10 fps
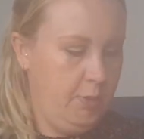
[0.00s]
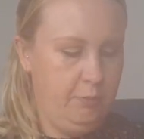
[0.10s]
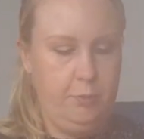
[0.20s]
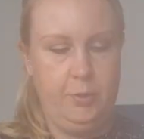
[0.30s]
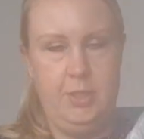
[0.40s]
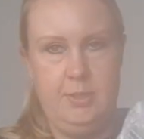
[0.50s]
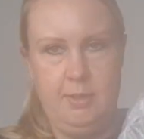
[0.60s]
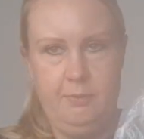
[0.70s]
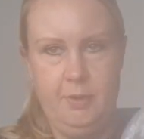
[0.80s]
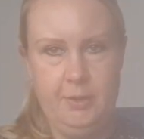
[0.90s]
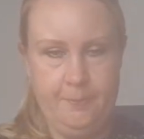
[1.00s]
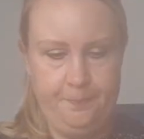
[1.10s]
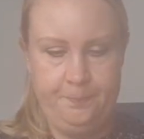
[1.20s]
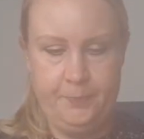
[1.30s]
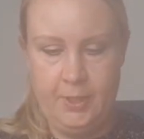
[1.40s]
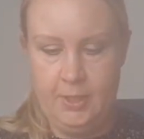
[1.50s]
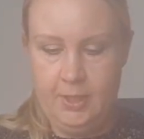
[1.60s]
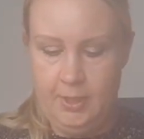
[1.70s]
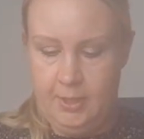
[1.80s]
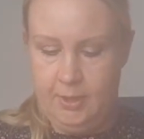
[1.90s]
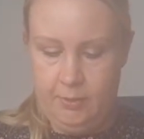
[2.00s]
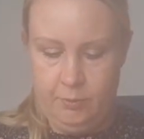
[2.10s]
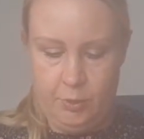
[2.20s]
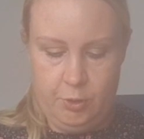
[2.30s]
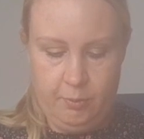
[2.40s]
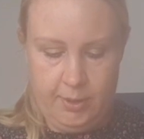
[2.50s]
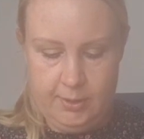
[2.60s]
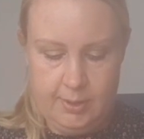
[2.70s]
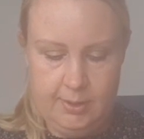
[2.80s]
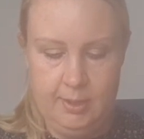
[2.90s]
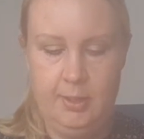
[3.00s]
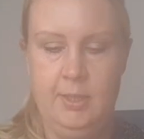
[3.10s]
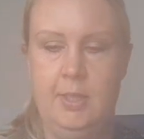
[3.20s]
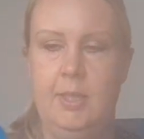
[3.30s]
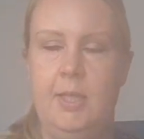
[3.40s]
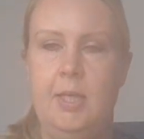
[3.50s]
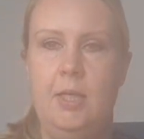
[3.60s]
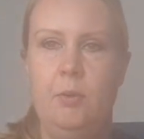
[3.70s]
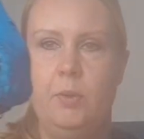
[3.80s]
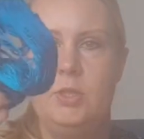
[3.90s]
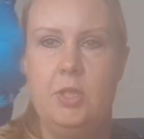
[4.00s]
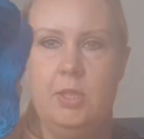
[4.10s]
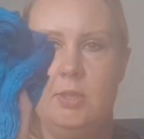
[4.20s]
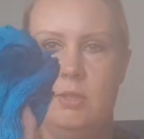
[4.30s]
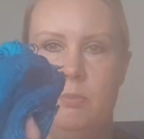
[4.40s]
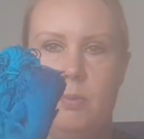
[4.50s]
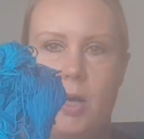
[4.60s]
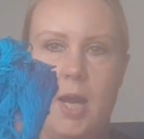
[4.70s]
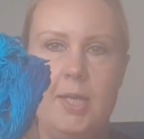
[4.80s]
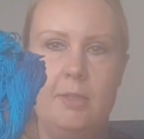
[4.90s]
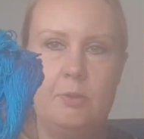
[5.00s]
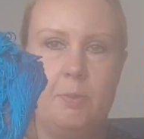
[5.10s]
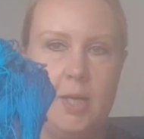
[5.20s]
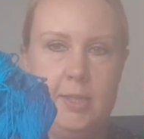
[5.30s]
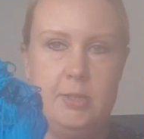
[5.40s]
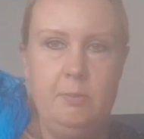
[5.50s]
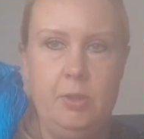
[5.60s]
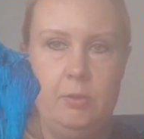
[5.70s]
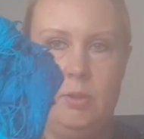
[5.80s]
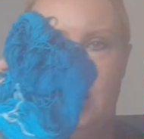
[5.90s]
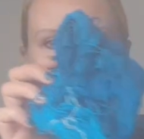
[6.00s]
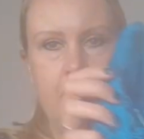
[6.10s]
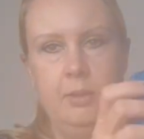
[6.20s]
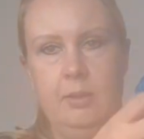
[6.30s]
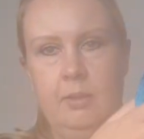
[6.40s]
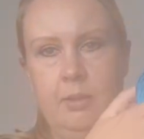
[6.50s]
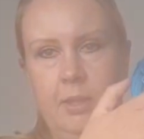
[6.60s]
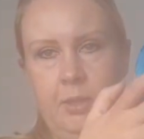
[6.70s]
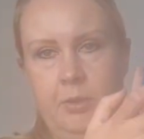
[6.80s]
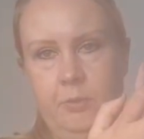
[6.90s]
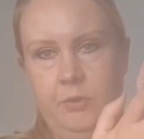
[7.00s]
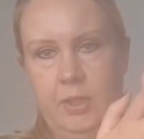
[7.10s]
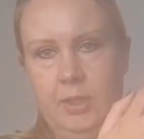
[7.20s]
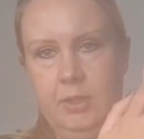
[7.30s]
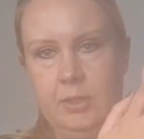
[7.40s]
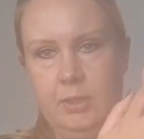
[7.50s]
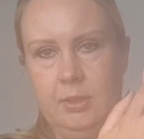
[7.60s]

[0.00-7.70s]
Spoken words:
147. I will show it. Which is the brightest blue you've seen.